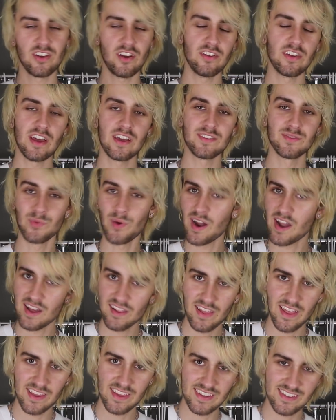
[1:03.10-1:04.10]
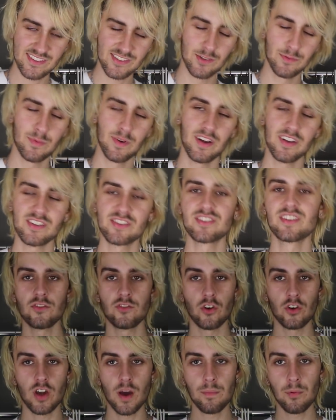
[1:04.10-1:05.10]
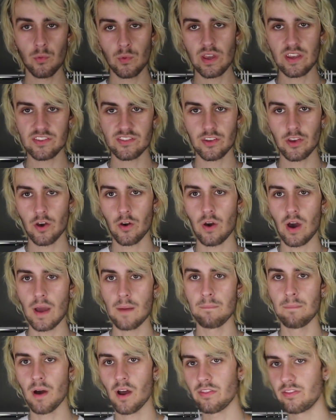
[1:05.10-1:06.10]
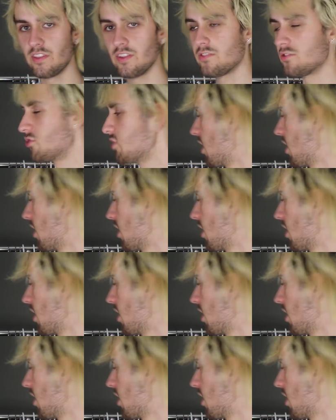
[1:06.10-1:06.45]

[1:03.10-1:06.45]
tell you guys why I like it so much. So a couple weeks ago, I bought this